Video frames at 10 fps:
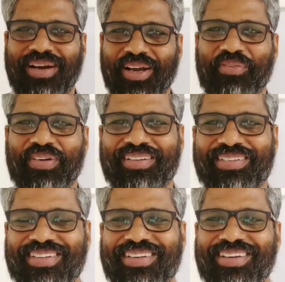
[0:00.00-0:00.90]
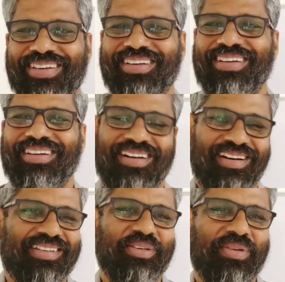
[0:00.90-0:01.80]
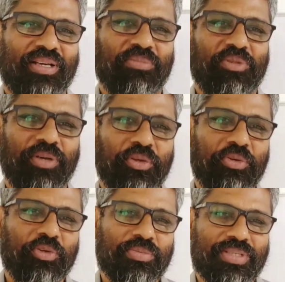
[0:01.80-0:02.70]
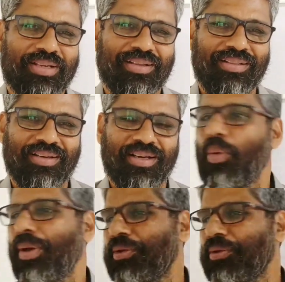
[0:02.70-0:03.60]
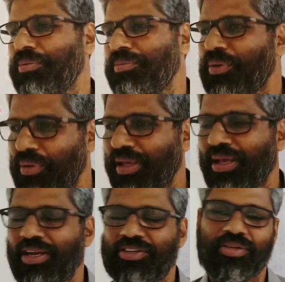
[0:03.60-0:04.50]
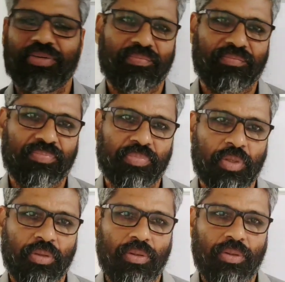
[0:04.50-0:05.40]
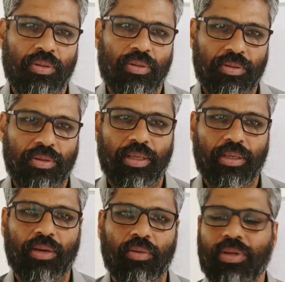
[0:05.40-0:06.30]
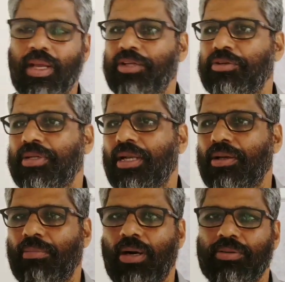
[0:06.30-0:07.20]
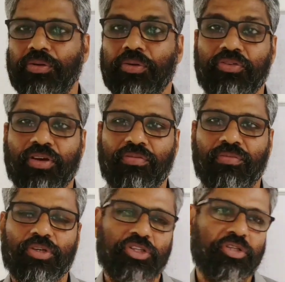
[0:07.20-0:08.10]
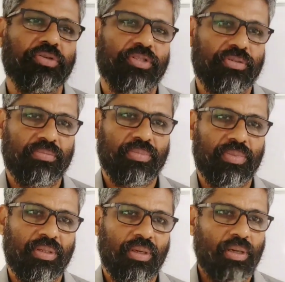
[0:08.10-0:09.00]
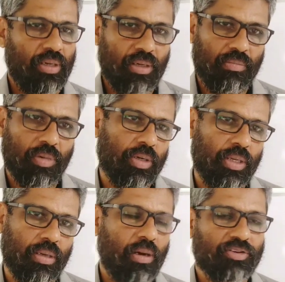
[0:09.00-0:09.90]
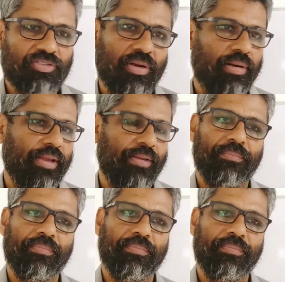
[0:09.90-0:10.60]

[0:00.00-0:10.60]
Hi friends, hearty welcome to my YouTube channel, A Way to Good English. Today I would like to tell you about the use of should, a modal auxiliary.